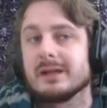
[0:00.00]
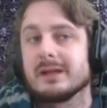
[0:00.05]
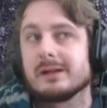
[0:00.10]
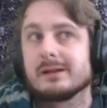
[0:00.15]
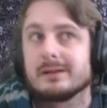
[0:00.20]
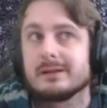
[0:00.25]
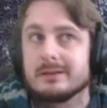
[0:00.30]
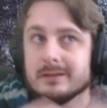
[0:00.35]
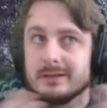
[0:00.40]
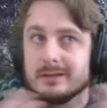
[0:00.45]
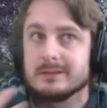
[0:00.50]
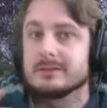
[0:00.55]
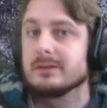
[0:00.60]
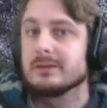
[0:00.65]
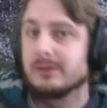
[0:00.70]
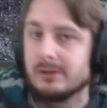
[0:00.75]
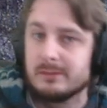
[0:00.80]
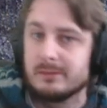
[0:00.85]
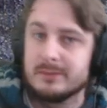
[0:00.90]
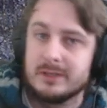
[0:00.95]
and as a
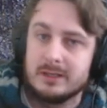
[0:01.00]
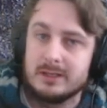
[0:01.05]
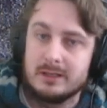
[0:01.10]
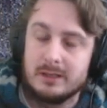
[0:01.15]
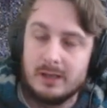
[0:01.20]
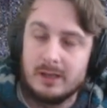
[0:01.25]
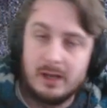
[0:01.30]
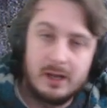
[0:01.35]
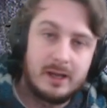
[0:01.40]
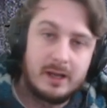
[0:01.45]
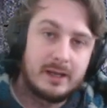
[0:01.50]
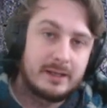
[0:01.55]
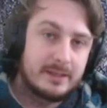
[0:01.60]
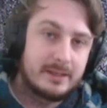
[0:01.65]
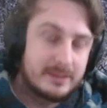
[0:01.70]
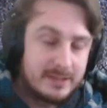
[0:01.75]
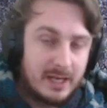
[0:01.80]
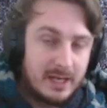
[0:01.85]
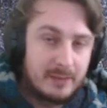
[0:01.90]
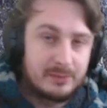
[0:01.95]
hobby, I
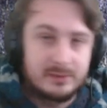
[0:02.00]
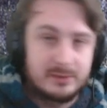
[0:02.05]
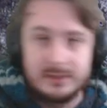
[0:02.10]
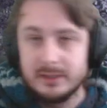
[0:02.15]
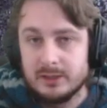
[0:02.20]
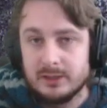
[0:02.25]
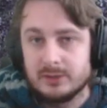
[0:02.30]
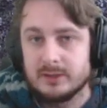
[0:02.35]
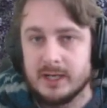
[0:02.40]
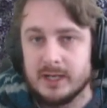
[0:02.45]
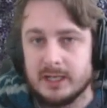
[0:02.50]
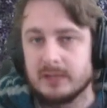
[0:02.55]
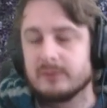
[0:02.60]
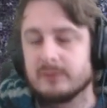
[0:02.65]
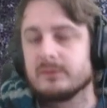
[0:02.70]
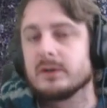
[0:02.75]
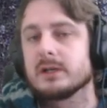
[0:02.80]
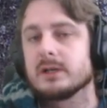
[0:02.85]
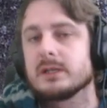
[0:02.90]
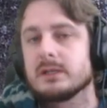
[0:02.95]
dabble in creating
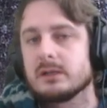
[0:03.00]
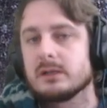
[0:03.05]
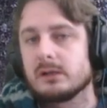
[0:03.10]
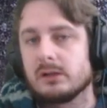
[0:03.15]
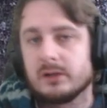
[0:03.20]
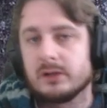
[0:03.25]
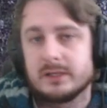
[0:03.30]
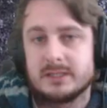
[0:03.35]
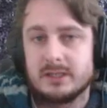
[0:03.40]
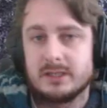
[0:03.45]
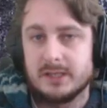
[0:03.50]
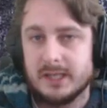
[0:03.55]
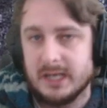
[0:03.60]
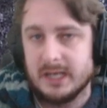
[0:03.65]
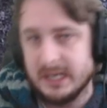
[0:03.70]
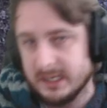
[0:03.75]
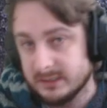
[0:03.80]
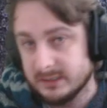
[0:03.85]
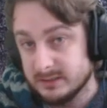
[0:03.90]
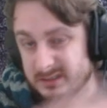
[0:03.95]
funky Clocktower
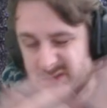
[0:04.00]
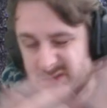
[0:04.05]
characters,